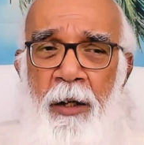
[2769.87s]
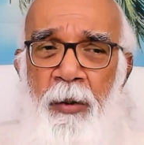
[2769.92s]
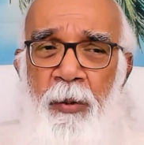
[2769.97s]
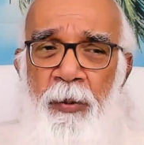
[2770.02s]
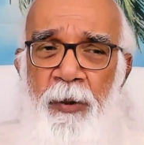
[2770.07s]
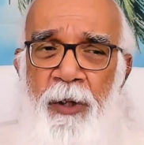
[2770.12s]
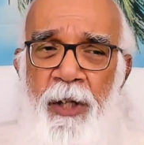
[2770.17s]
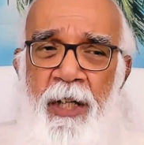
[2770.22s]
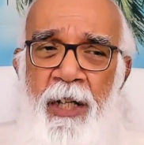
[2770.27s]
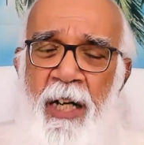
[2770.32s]

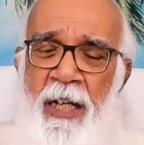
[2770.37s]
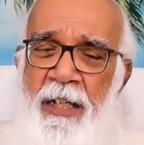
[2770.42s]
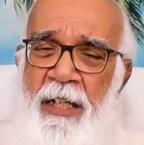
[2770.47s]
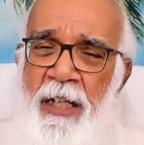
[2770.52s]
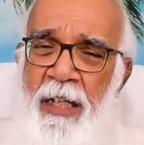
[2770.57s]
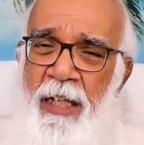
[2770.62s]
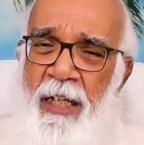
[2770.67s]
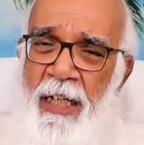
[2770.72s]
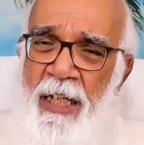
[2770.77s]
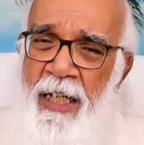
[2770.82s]
We
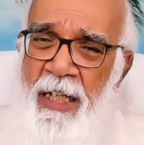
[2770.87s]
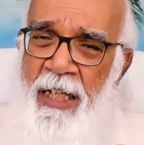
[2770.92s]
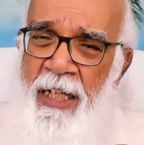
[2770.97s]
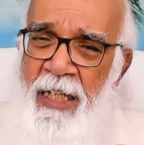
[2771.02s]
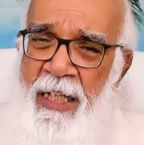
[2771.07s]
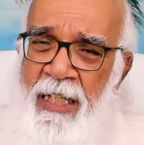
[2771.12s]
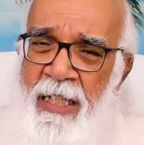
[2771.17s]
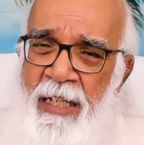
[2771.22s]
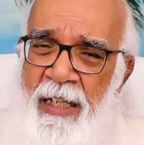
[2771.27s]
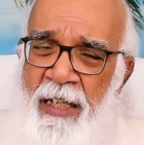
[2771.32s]
get
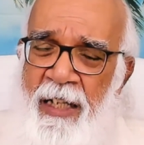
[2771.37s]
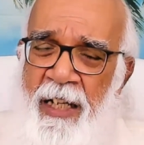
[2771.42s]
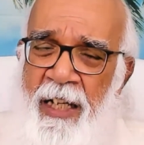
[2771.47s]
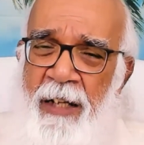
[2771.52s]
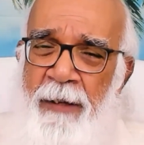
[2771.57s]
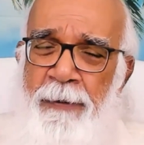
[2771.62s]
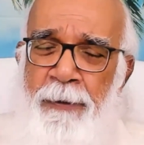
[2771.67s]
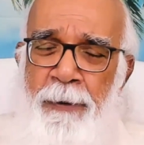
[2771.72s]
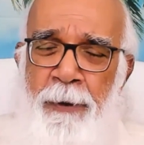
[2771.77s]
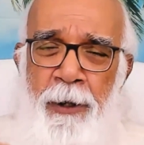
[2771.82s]

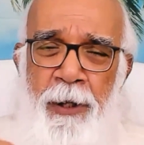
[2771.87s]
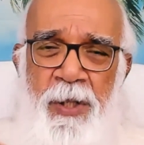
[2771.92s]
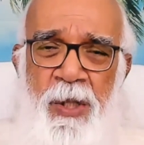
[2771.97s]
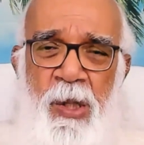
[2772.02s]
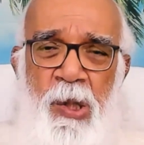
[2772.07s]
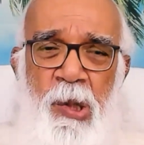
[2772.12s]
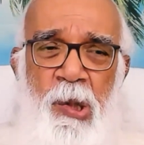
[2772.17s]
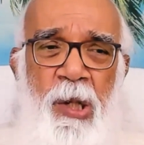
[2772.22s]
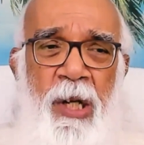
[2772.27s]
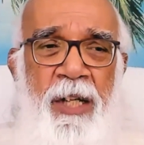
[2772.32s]
easily
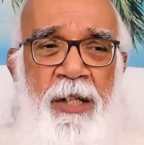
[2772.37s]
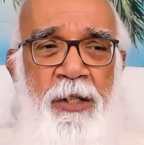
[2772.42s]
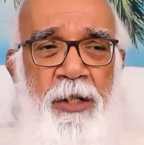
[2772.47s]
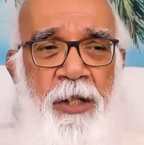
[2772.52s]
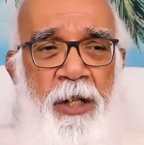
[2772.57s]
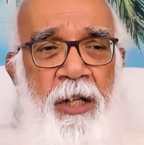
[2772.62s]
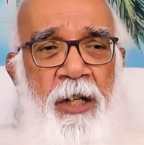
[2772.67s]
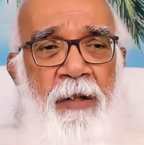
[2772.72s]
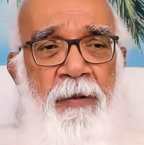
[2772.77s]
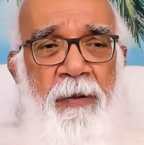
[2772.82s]

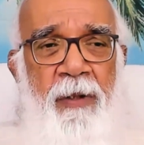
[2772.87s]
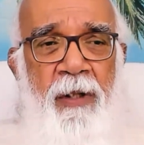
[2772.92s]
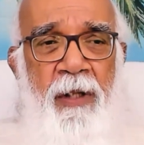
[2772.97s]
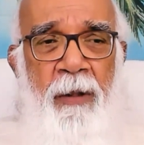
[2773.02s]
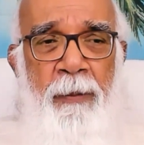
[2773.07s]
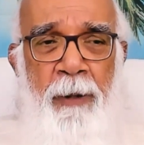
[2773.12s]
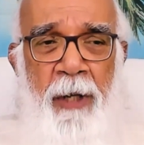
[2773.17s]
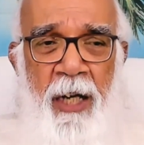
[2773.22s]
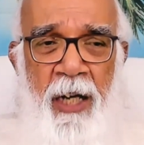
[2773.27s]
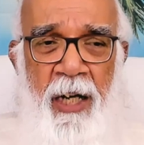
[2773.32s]
frustrated with
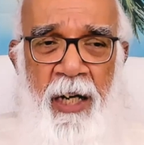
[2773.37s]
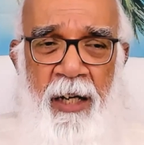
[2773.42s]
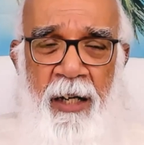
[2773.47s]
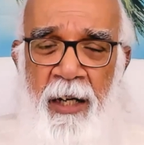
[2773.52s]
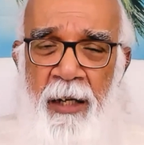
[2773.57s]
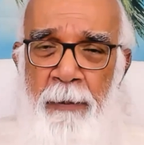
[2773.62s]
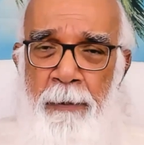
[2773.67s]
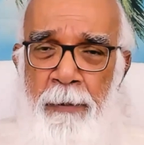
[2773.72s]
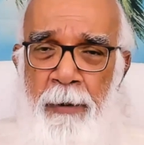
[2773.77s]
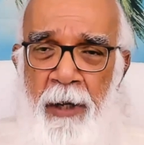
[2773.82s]
the
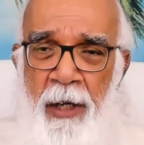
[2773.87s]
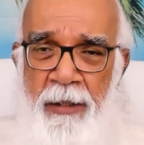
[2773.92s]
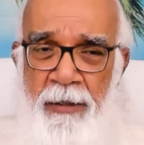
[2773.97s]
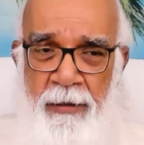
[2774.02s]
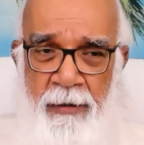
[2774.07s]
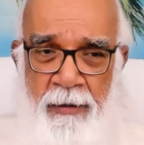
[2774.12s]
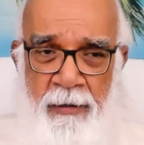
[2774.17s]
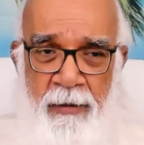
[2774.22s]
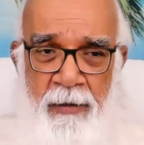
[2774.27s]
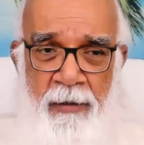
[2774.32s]
pain and
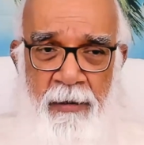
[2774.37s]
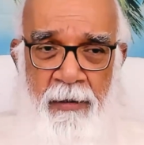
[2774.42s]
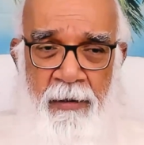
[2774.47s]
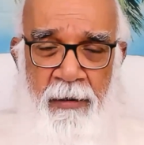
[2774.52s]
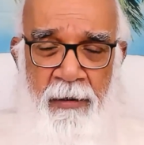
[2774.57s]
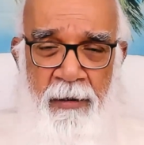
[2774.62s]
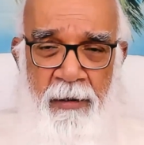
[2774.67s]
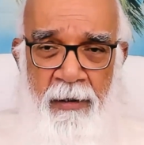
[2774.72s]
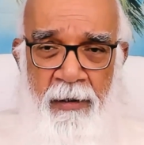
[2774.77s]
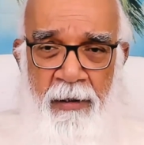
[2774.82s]
pleasure.
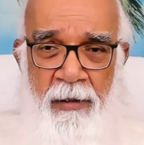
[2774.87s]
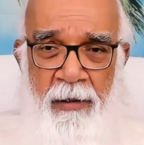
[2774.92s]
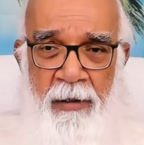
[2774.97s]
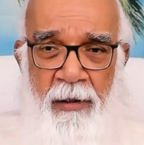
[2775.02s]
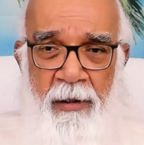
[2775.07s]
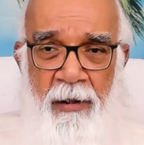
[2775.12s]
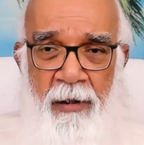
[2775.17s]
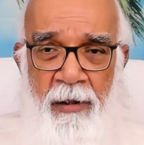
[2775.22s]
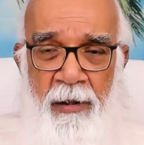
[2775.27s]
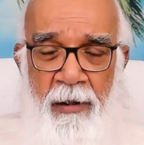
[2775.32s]

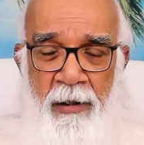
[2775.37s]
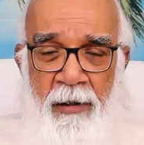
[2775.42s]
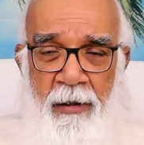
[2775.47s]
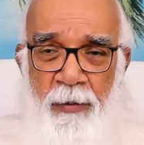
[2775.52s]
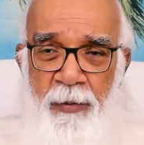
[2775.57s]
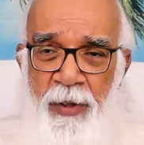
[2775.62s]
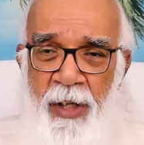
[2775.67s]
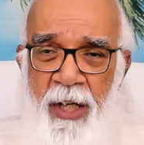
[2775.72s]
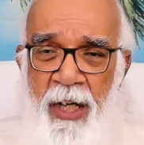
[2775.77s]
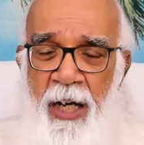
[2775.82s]

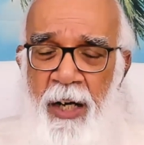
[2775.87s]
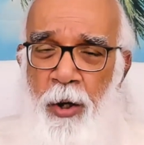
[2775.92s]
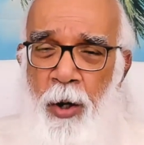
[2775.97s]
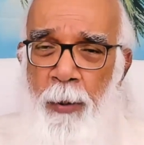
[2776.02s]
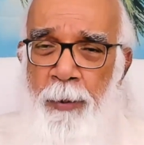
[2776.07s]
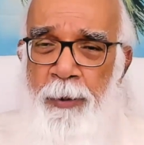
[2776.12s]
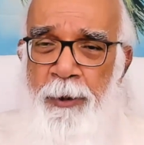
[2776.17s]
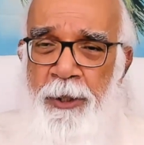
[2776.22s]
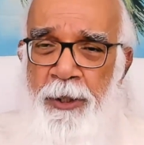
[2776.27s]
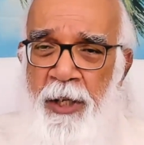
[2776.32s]
We get
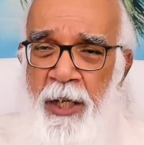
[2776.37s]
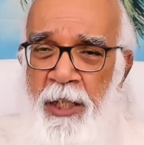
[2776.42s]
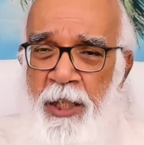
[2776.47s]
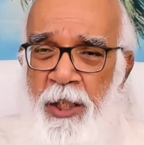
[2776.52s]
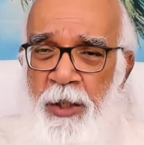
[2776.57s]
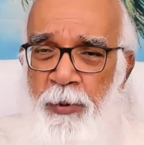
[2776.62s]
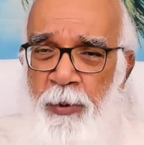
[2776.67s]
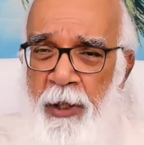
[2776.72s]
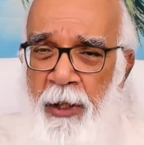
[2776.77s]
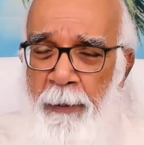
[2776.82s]

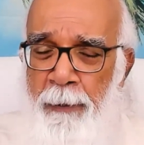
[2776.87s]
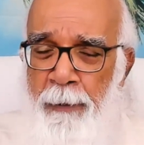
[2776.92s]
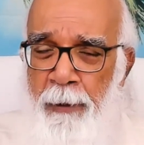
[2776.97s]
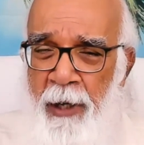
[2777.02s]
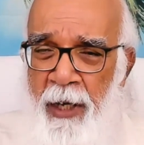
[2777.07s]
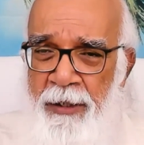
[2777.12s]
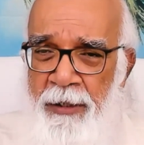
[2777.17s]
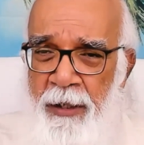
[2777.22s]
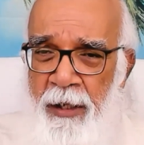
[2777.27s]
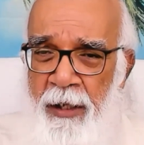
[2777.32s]
obsessed with the
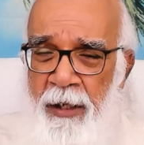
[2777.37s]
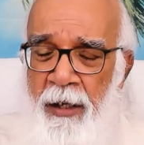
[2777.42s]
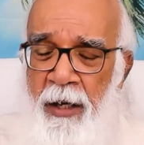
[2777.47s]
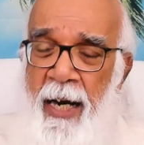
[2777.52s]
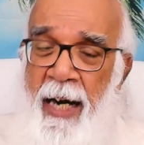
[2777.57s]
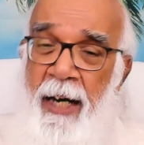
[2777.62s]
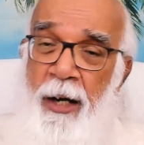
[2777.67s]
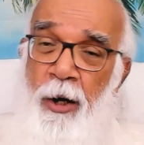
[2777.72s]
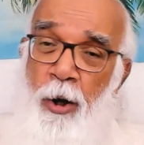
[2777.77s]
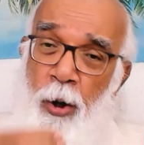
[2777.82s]

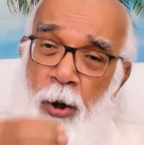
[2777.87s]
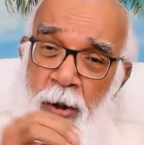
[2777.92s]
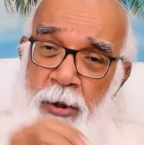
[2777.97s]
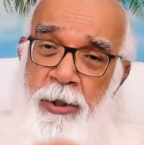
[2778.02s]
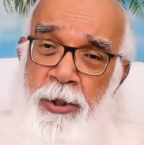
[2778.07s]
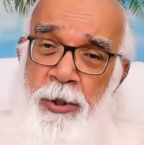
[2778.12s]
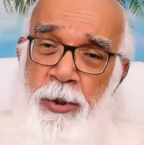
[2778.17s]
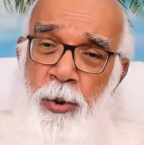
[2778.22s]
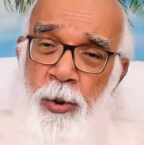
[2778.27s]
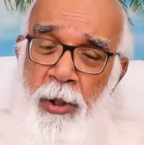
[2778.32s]
pleasure and
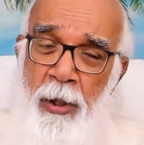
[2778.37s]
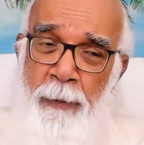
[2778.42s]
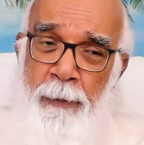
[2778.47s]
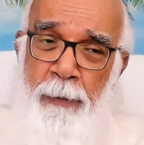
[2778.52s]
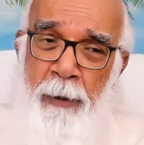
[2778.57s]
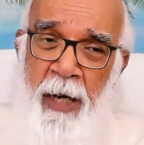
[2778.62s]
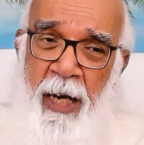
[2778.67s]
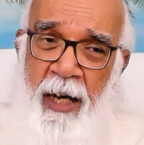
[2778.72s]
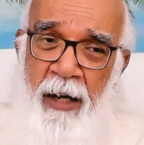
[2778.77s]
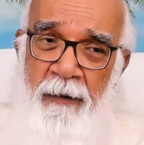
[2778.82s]
also the
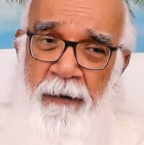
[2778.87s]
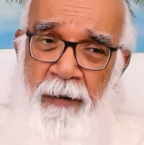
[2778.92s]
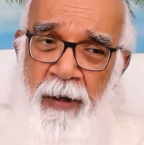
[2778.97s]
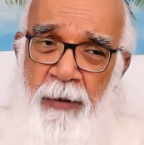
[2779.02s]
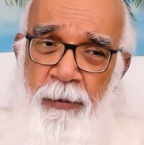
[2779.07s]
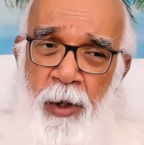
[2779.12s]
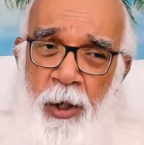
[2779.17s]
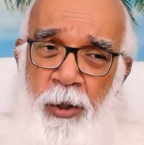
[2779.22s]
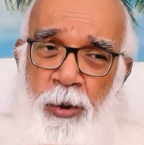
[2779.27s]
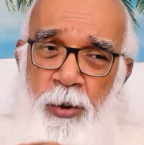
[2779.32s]
pain.
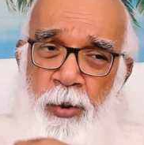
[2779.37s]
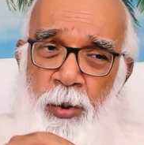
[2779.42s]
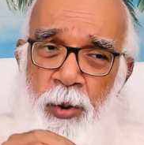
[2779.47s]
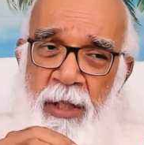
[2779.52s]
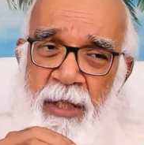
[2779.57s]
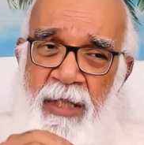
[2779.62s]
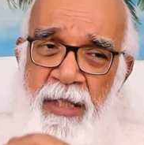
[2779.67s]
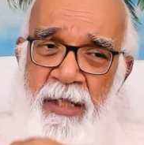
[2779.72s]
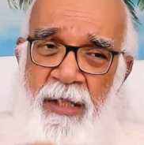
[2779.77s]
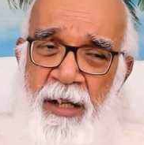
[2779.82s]
We want
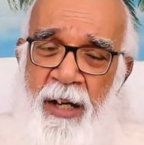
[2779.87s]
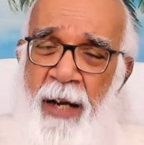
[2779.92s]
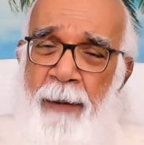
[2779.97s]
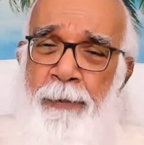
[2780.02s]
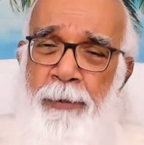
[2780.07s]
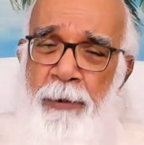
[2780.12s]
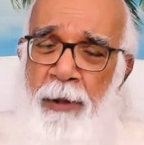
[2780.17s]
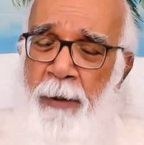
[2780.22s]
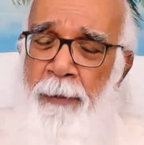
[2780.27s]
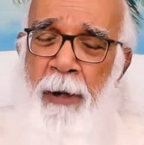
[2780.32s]
to
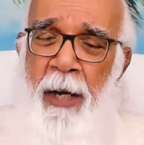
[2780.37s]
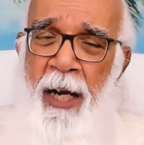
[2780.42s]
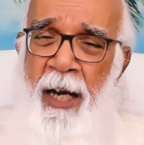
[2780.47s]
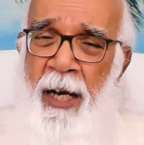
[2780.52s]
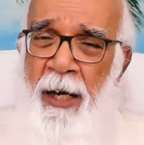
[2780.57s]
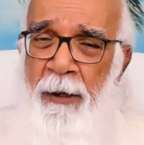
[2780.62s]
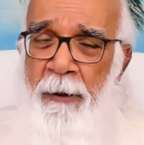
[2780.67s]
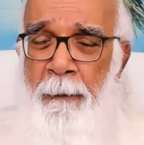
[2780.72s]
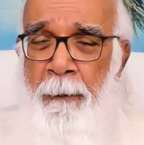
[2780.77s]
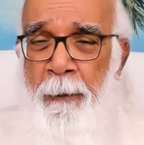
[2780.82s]
escape the
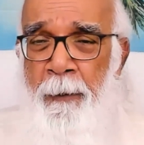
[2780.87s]
pain.